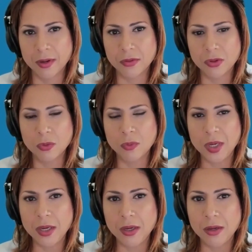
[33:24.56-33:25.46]
to
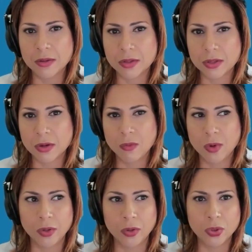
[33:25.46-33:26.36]
be
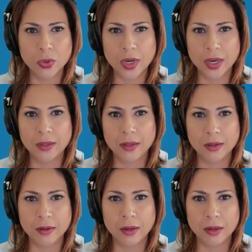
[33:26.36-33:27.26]
someone or to get
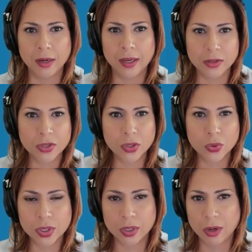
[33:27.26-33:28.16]
like a
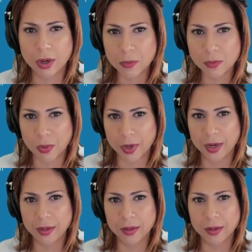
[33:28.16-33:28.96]
social upgrade.